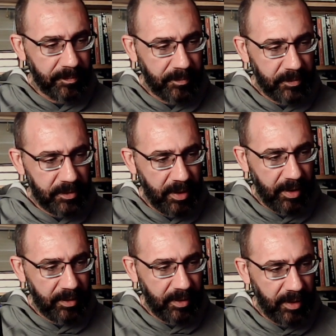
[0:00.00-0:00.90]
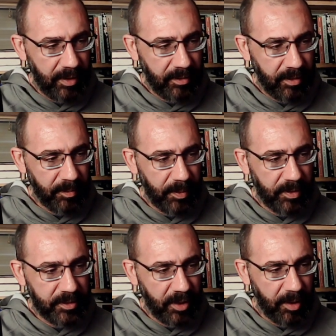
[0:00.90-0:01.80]
sign, okay, up at the
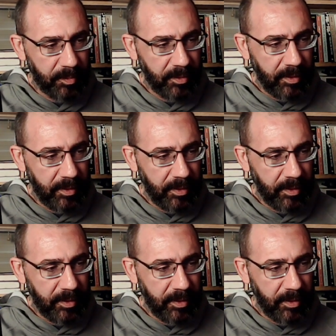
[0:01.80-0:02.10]
top,